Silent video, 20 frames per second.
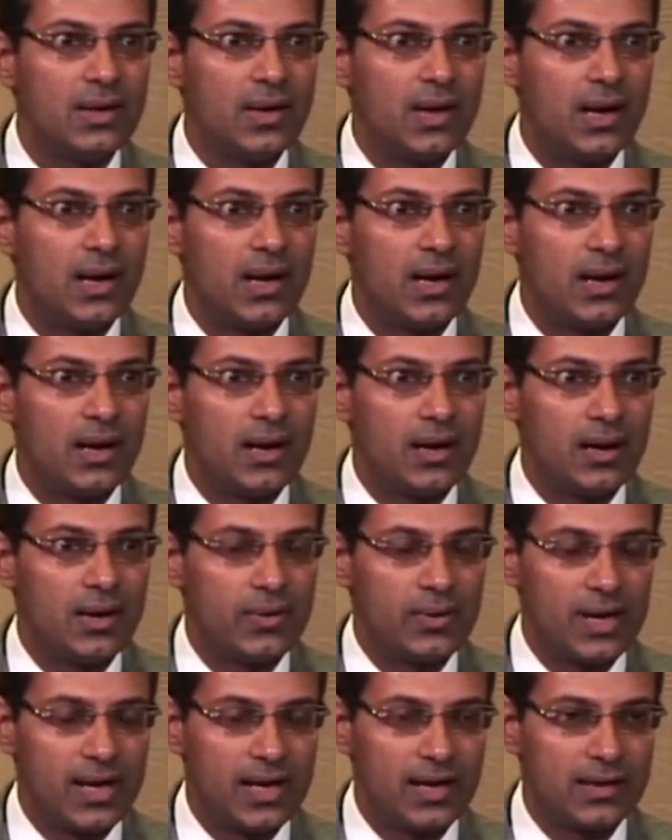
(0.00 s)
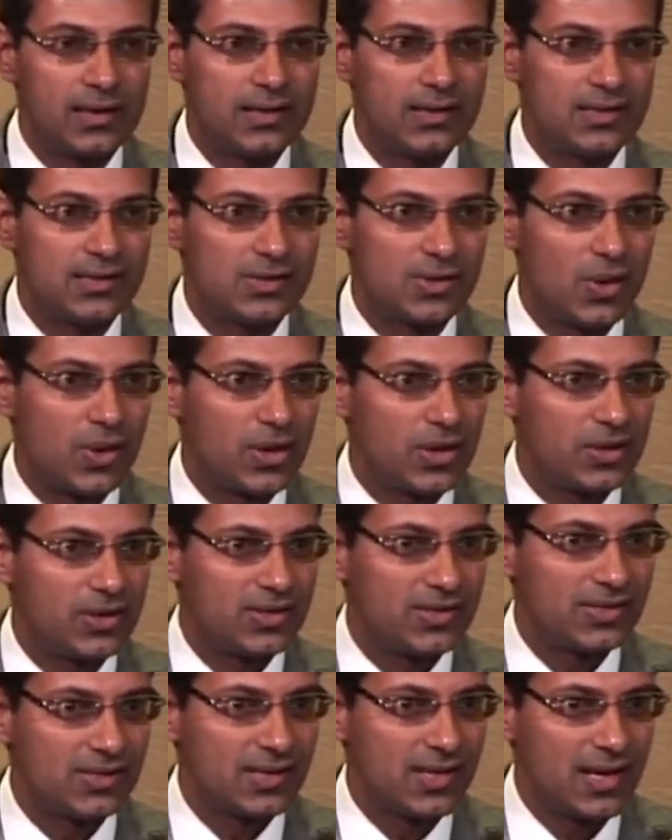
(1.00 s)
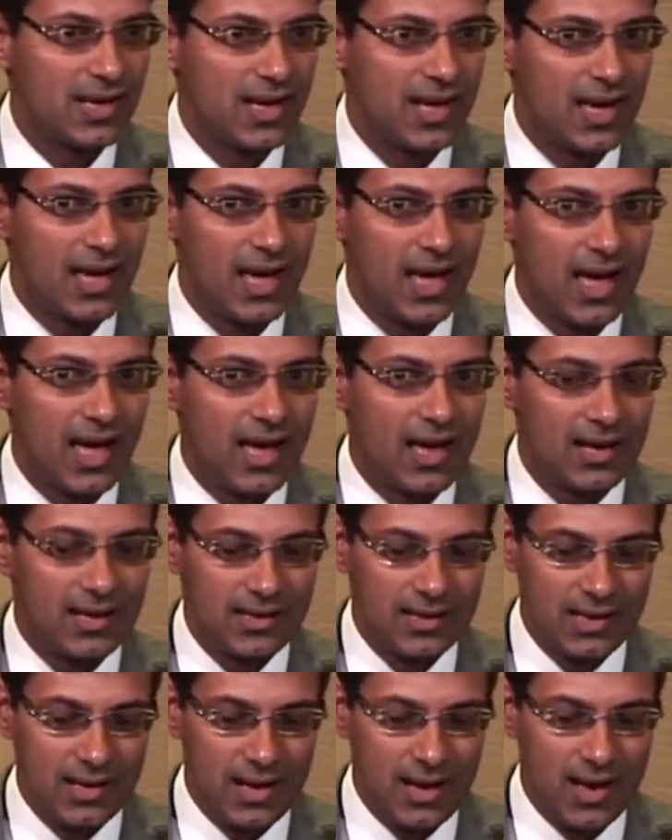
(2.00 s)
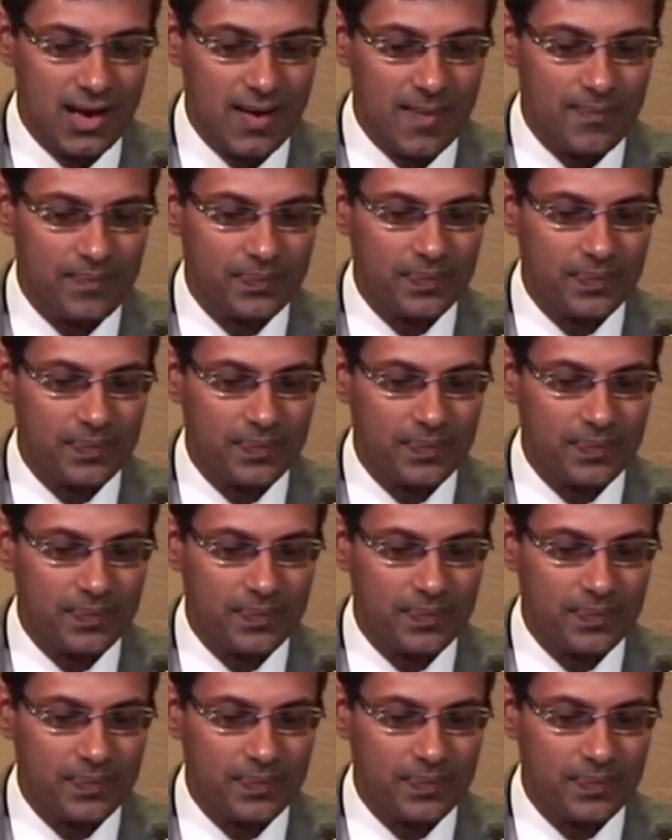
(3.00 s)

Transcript: uh, related disorders and uh,